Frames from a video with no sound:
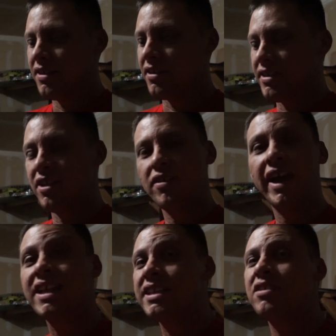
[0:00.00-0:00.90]
The tailgate
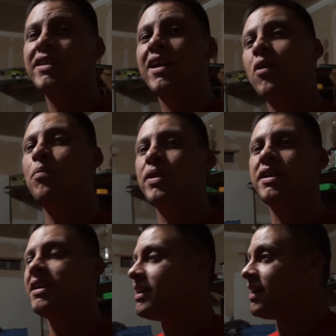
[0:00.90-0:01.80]
I had the tailgate
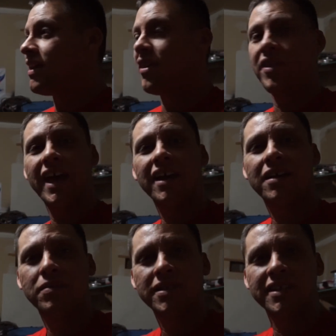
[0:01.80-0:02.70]
open. That
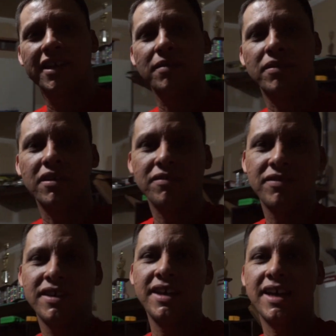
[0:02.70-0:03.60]
completely came off
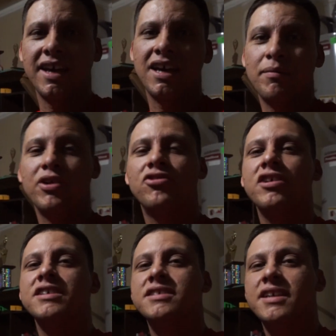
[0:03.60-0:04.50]
and my
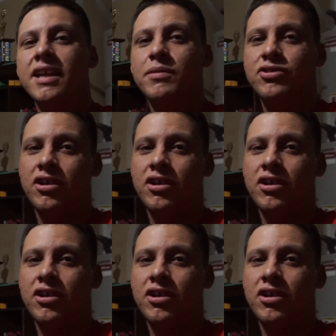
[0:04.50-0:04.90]
truck is in the neighbor's